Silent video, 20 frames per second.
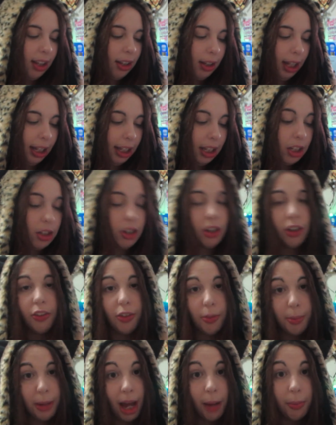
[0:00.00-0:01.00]
like you
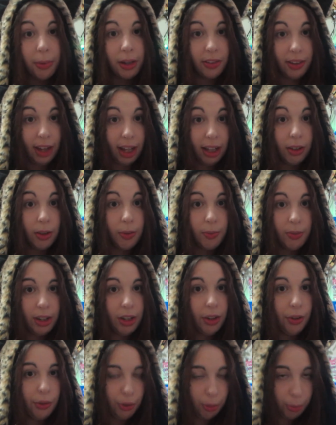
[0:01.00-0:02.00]
used to be able to download
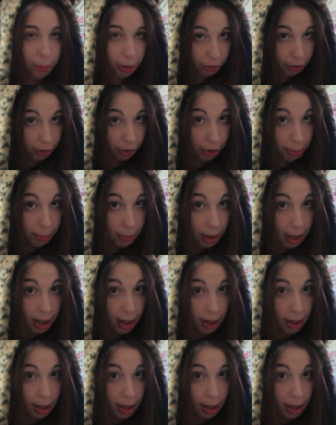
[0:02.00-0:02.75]
videos from YouTube,